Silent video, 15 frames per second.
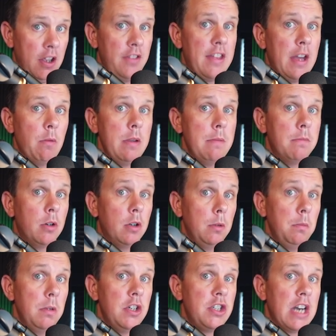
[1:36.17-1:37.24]
that we
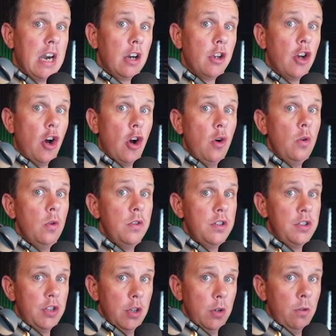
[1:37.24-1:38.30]
publish our code
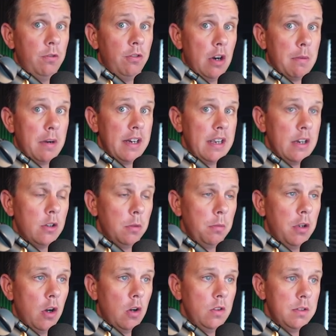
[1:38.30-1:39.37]
to from our GitHub
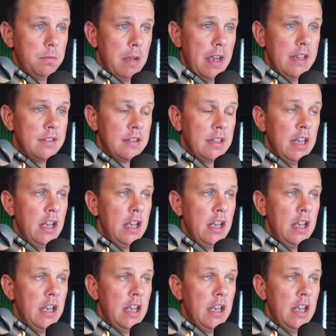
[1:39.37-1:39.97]
code space.